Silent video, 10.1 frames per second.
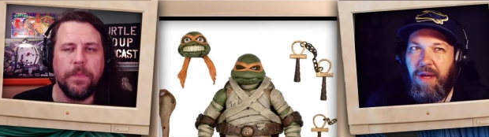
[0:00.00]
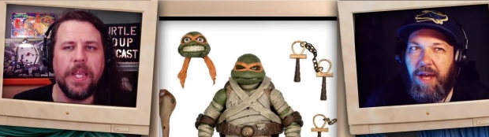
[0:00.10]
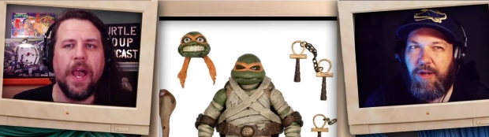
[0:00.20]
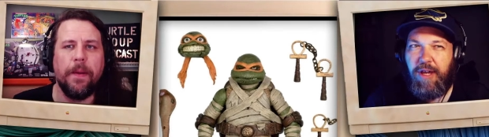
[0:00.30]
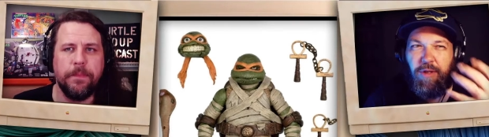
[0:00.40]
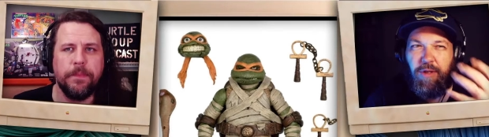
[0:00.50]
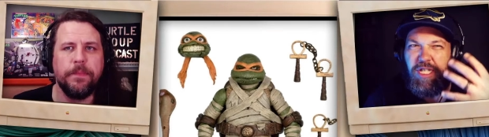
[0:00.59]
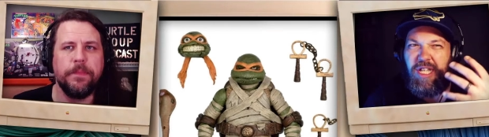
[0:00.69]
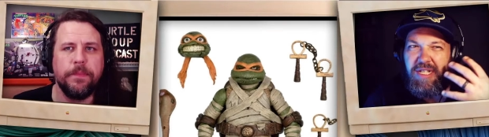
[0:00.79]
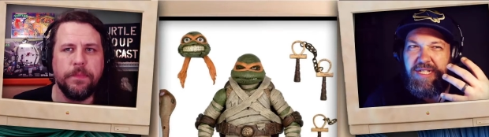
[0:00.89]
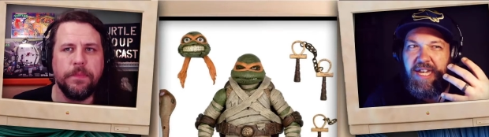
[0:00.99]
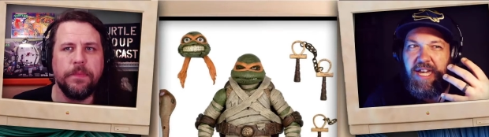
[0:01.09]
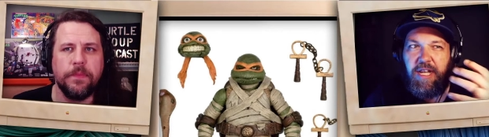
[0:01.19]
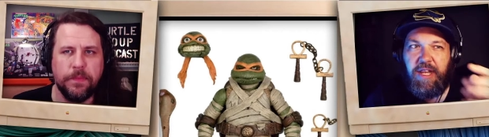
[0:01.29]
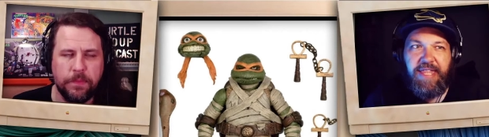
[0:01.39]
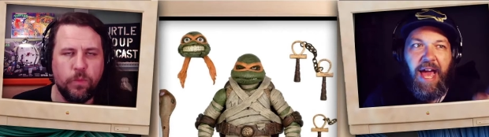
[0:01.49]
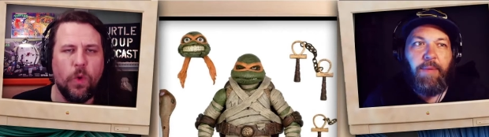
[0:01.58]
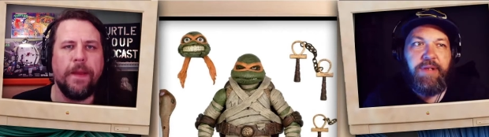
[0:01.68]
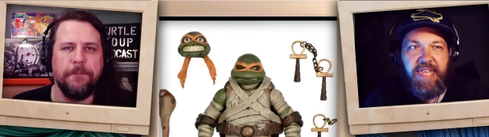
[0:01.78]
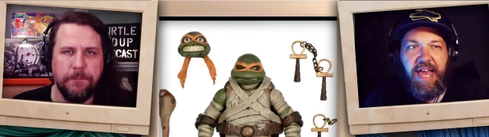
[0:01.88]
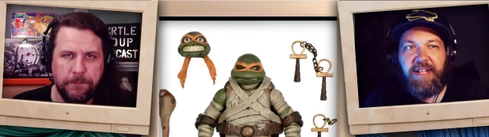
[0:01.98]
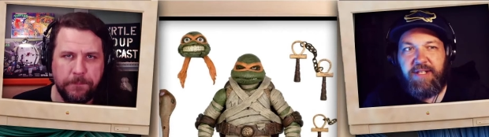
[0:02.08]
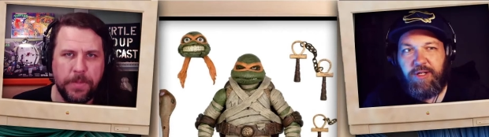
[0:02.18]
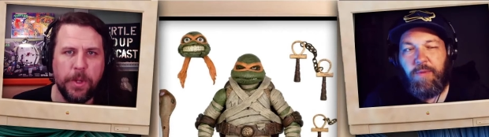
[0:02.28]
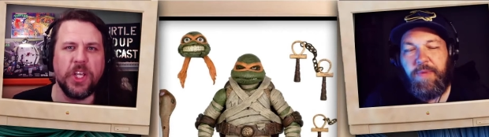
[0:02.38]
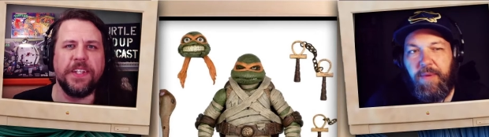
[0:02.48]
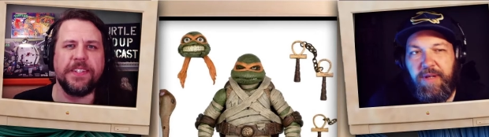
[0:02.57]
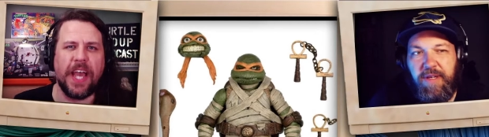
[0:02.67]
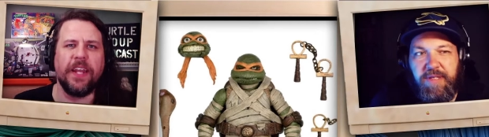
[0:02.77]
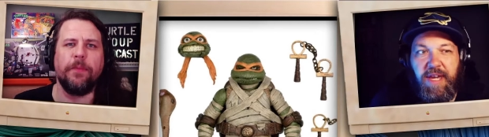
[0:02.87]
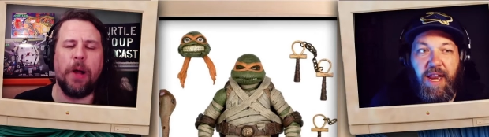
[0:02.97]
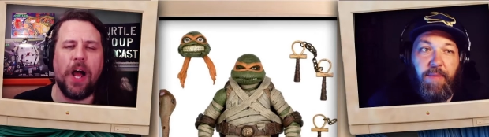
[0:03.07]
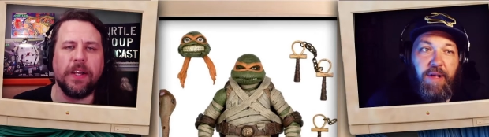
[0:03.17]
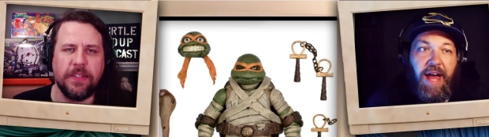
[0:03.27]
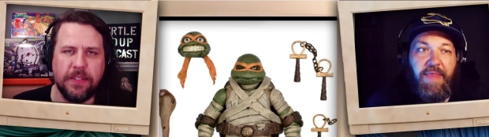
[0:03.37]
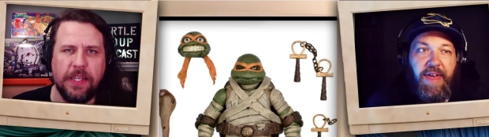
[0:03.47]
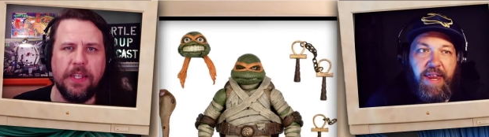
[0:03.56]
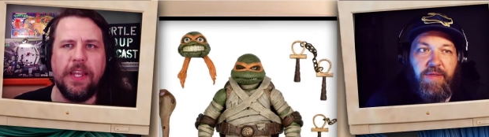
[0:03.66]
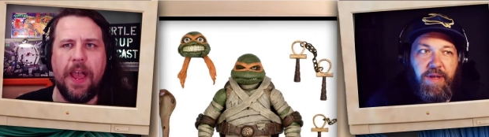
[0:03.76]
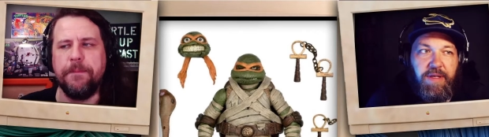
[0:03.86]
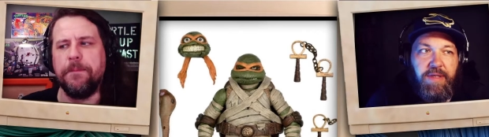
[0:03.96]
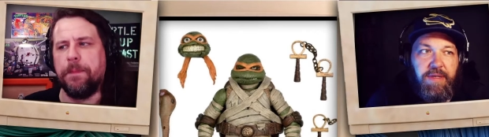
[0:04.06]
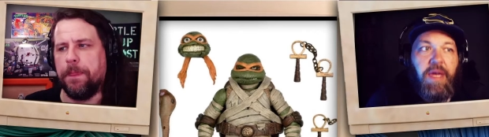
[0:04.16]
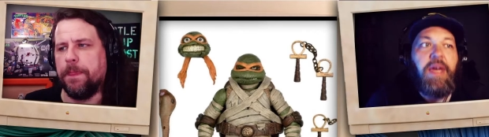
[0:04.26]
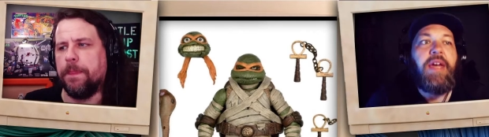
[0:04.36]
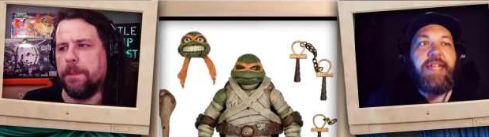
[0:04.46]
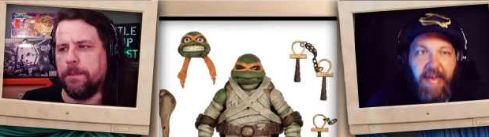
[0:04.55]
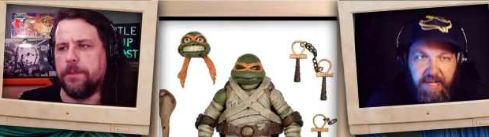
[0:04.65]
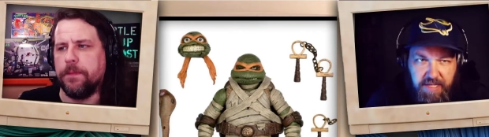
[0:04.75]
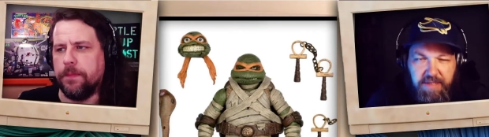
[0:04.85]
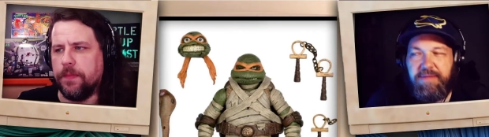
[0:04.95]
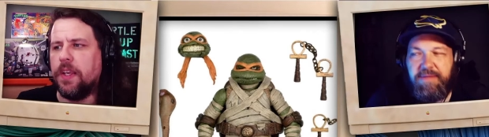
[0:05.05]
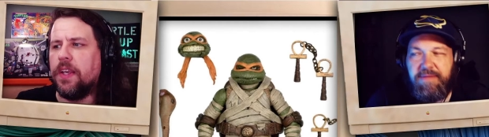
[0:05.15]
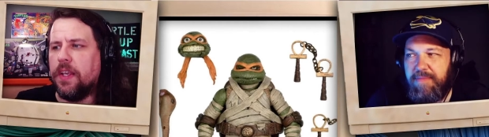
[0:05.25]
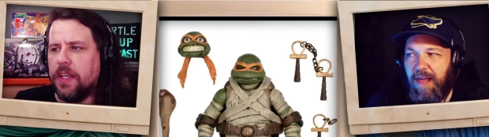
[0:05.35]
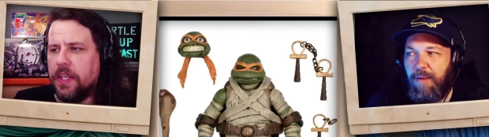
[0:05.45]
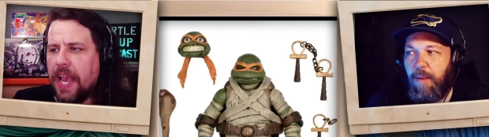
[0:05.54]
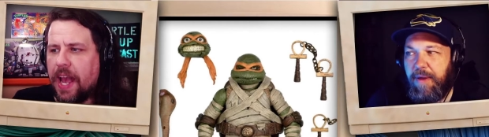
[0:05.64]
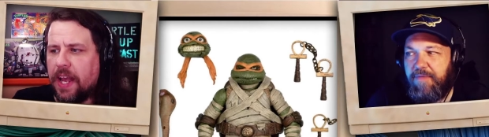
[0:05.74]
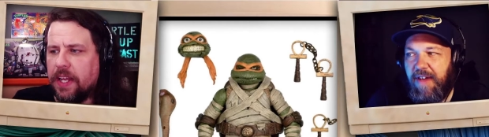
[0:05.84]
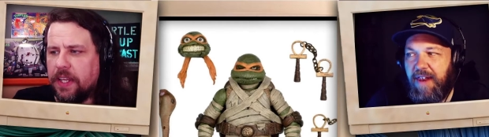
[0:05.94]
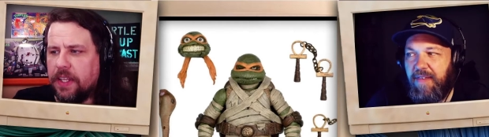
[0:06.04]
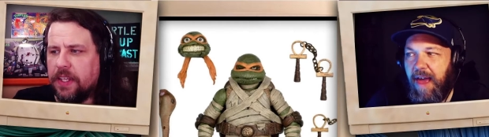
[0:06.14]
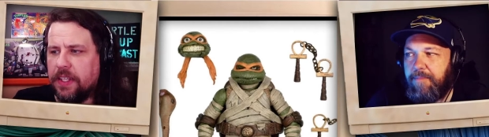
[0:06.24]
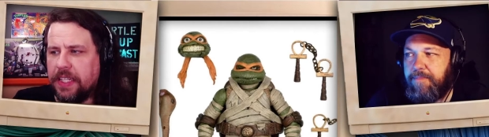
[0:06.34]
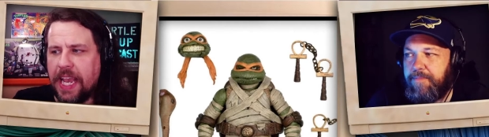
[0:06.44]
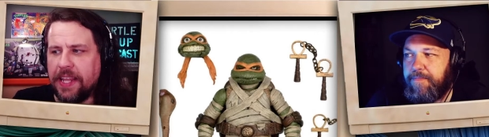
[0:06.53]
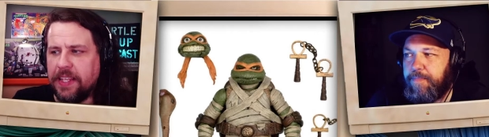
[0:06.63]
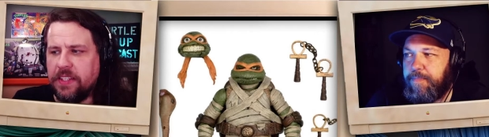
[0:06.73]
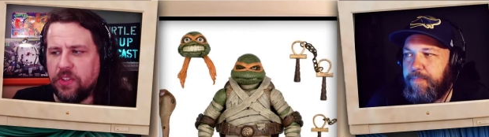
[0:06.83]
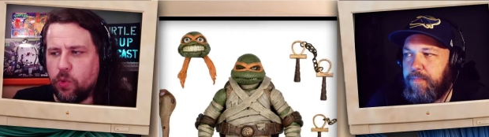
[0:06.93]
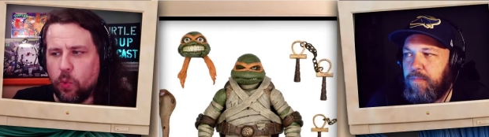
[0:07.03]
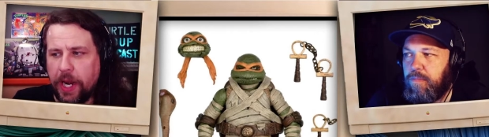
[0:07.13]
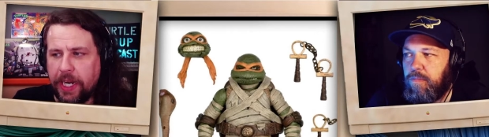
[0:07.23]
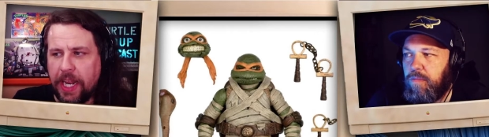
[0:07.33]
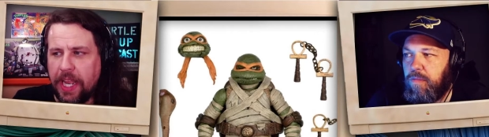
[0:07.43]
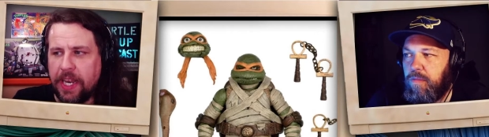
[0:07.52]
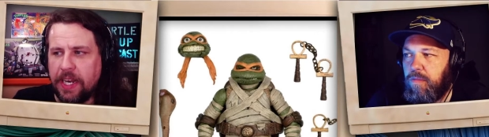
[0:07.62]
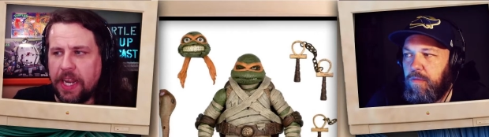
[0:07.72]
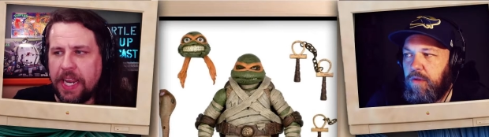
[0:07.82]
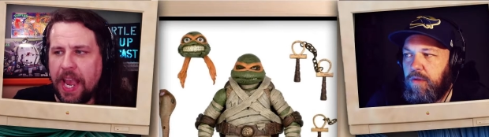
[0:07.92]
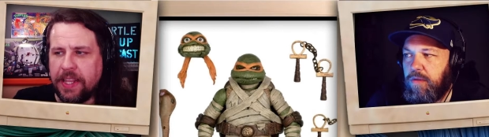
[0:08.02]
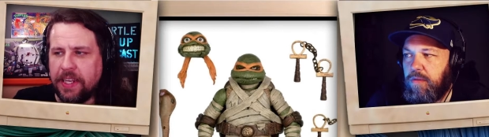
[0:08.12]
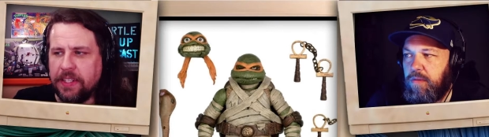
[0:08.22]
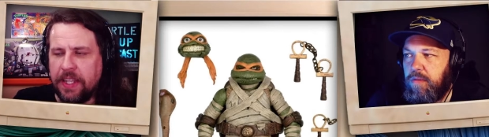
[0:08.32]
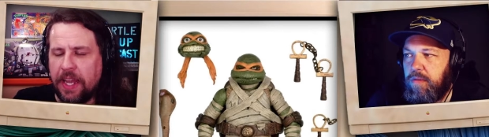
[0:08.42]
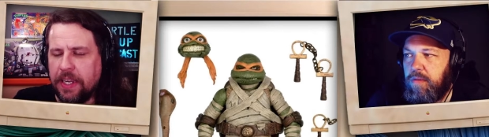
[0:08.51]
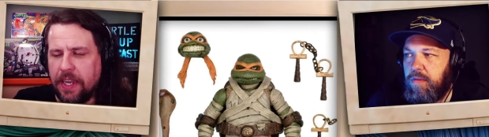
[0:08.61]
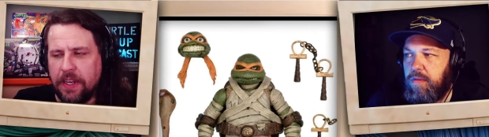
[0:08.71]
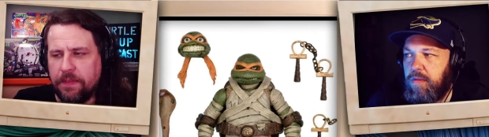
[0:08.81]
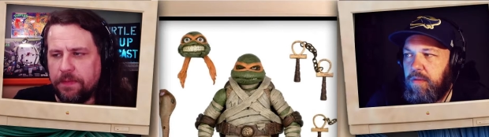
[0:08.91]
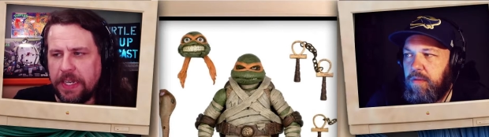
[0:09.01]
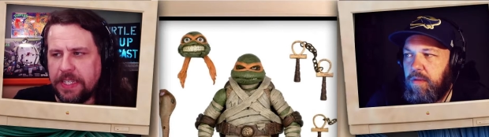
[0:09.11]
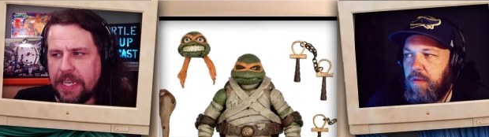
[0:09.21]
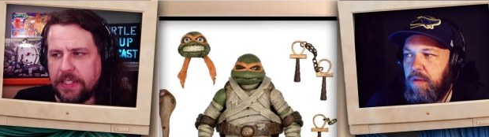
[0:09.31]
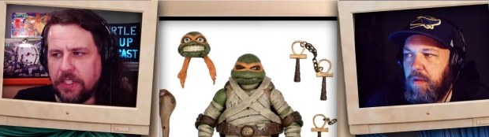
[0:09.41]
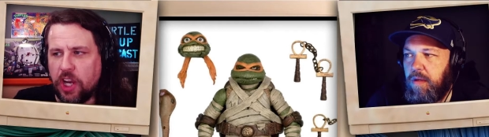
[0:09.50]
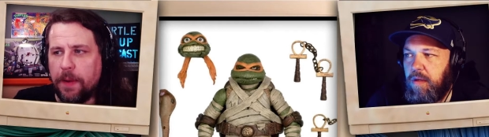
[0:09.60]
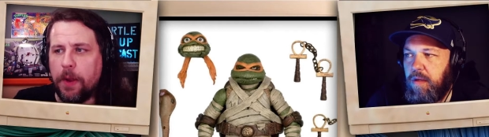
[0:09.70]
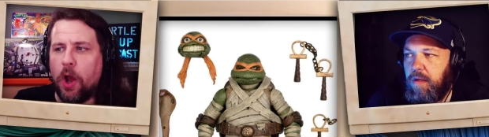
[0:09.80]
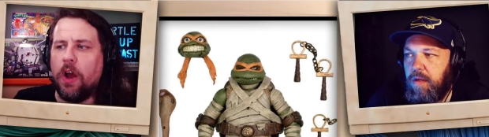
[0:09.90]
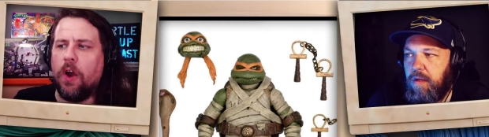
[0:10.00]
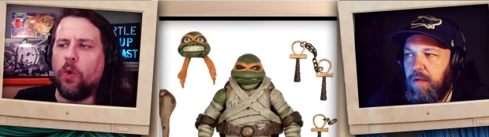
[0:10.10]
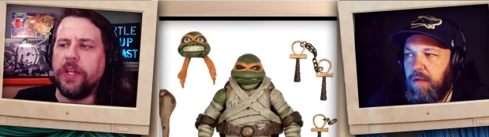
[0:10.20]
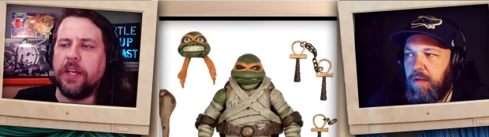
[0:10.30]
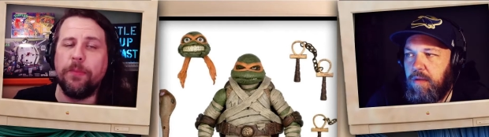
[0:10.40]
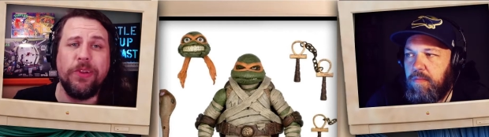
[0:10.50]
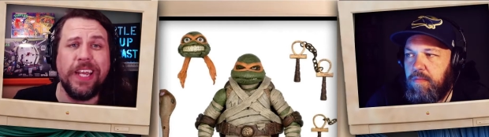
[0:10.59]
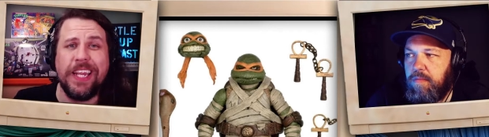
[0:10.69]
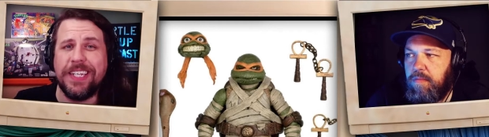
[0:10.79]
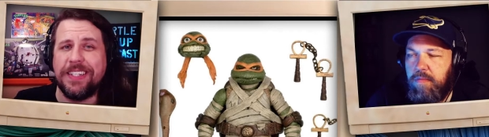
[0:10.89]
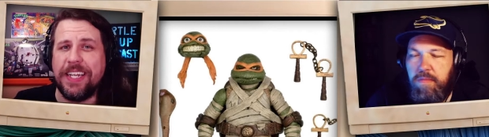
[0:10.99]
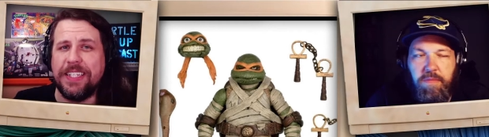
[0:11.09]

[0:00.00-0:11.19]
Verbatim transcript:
Speaker 1: Yeah. It looked dusty. And that right. was the head sculpt. It was on the side using. of the box. I'm glad that it yeah. looked, yes.
Speaker 2: I'm yeah. a big fan of that. Yeah, this is great. And yeah, they, they again, fantastic job. Uh, only complaint is they